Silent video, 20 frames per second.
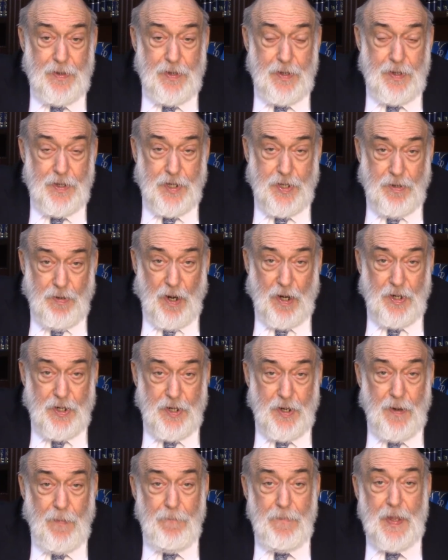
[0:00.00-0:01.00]

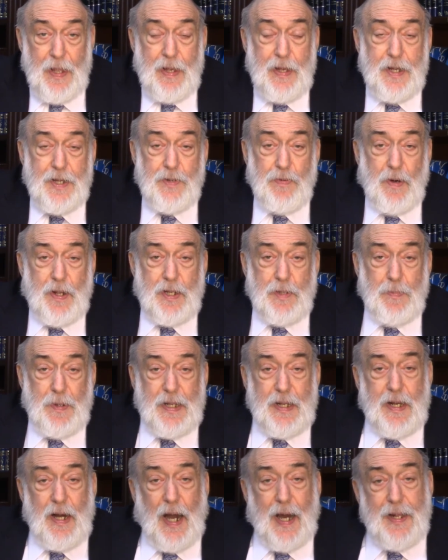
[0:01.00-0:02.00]
structure is what has
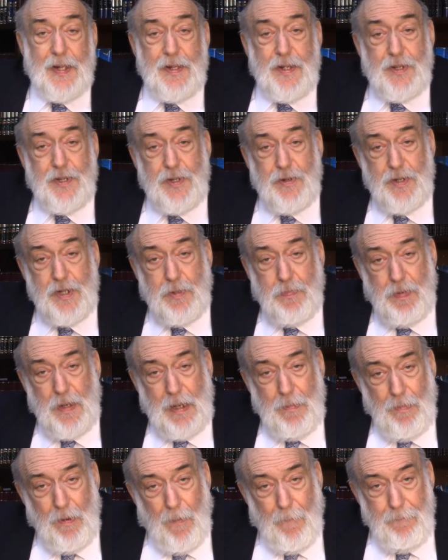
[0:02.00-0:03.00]
been guiding the Jewish
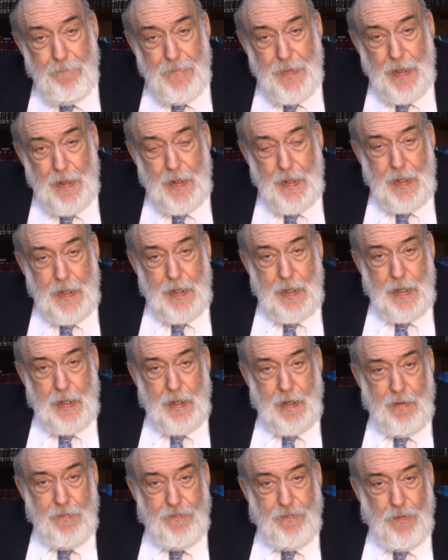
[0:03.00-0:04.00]
people
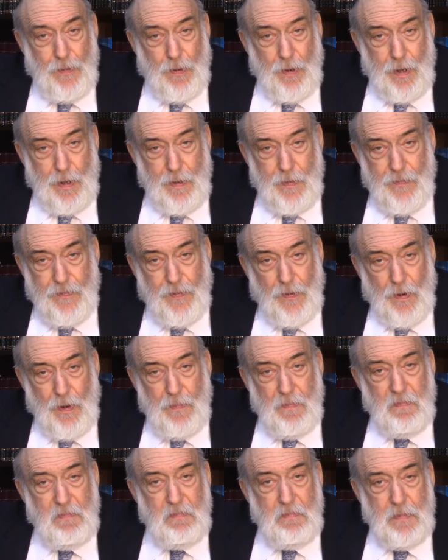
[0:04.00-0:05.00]
for
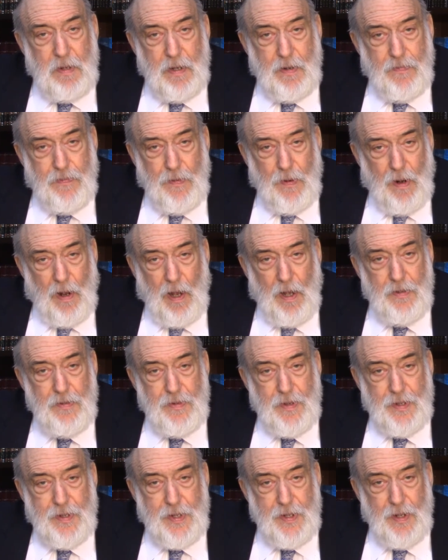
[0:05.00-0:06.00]

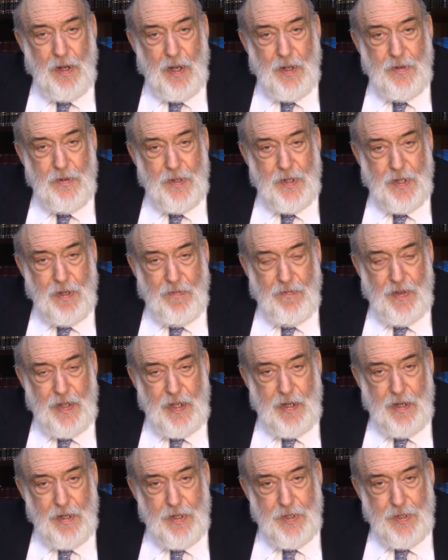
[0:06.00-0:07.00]
hundreds and hundreds of
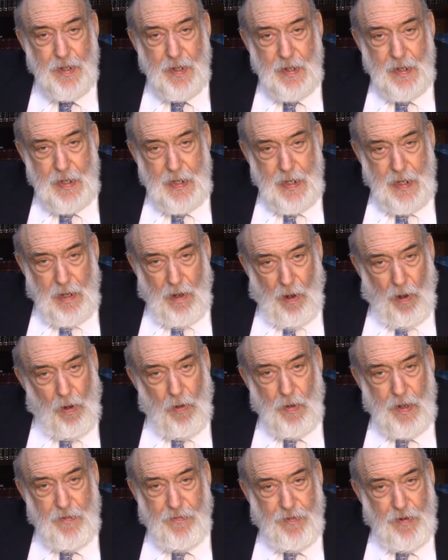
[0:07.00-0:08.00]
years. All
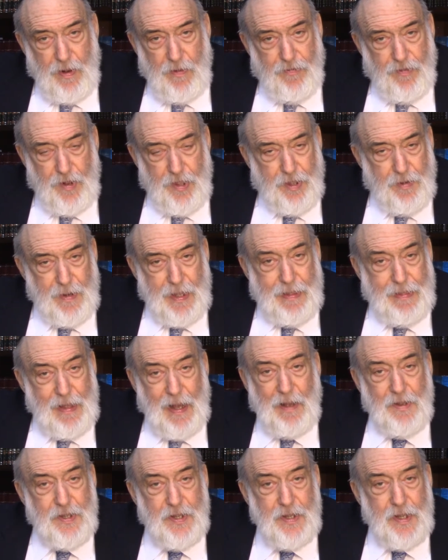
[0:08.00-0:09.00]
the way for
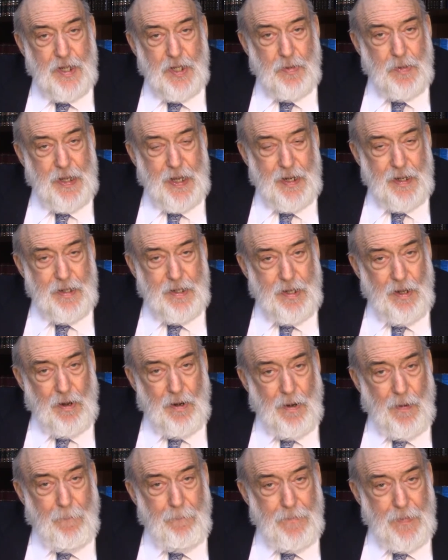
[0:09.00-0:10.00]
3,000 years we had a
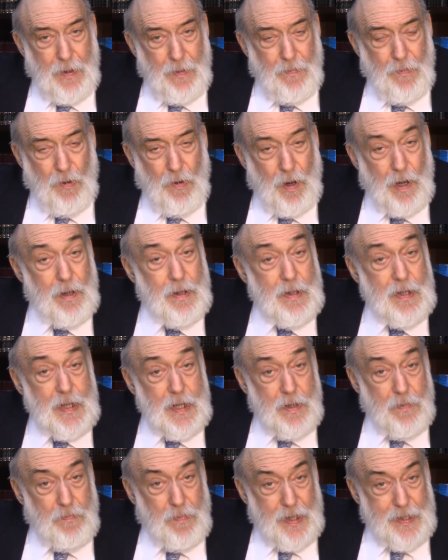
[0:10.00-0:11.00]
Torah or more,
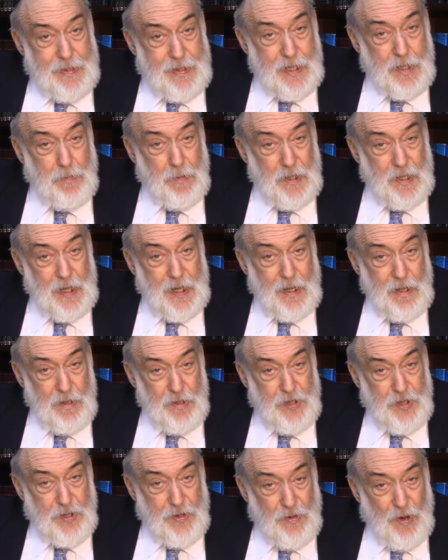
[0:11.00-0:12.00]
but this particular
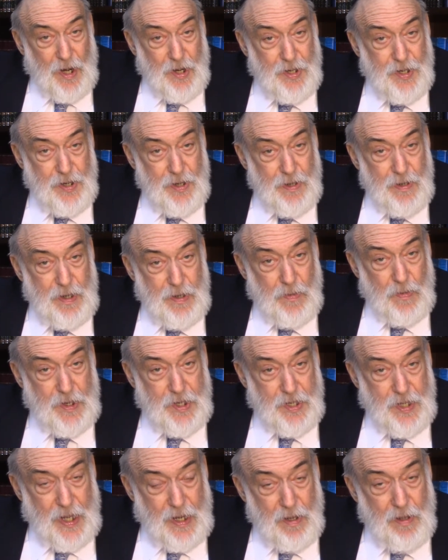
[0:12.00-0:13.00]
structure in
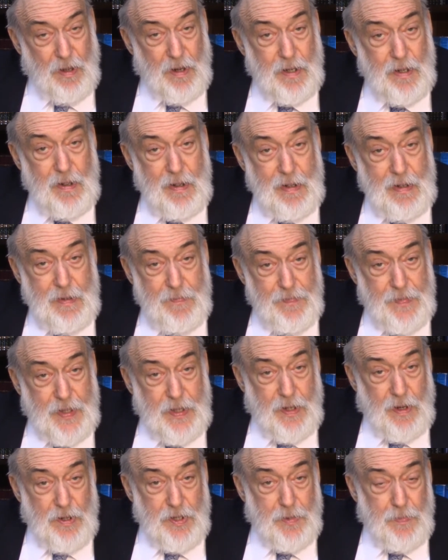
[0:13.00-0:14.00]
which they looked
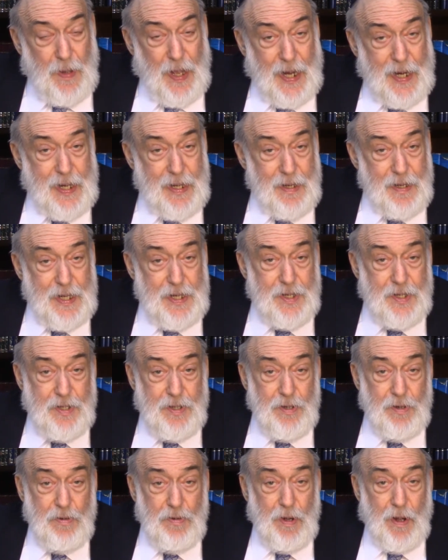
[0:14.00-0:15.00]
goes back at least
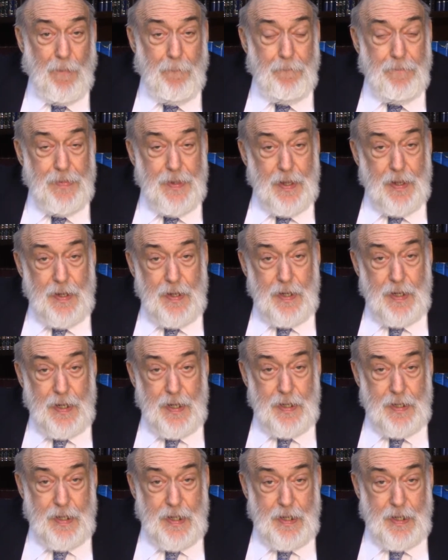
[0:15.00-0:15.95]
to the